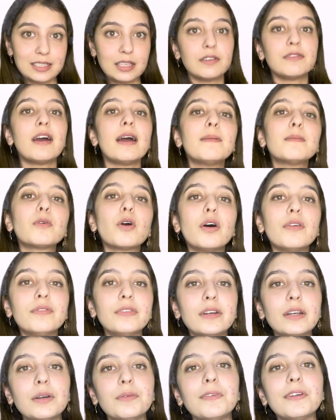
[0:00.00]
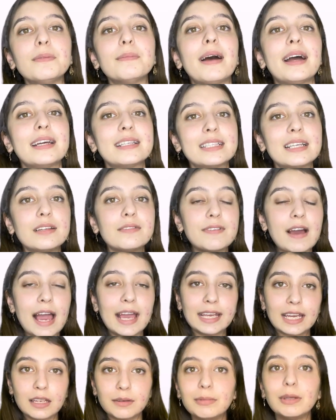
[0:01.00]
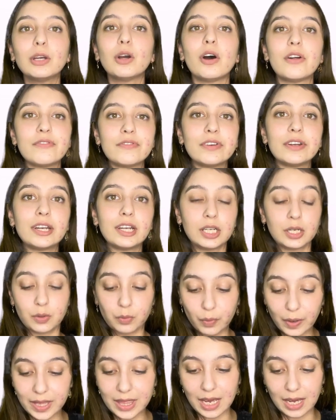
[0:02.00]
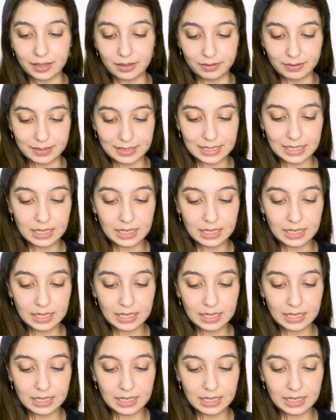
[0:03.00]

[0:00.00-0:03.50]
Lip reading: If I'm confident with myself, I can be confident with others.